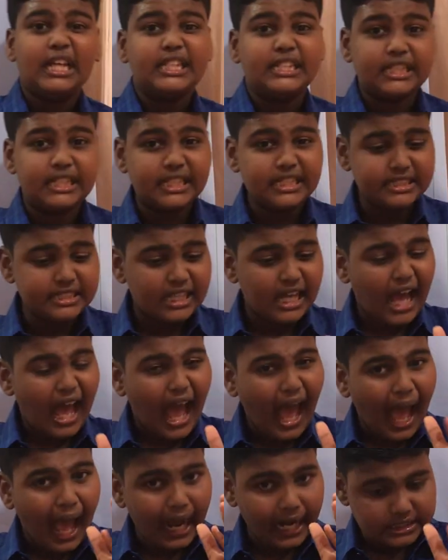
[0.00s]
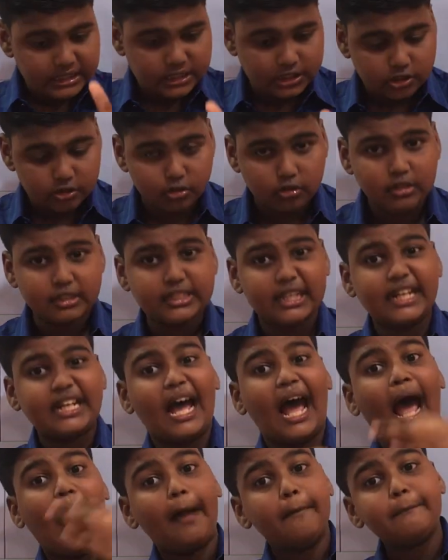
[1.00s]
is a tool that
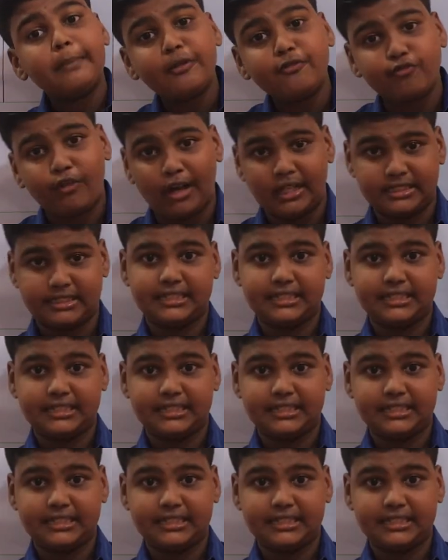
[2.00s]
amplifies,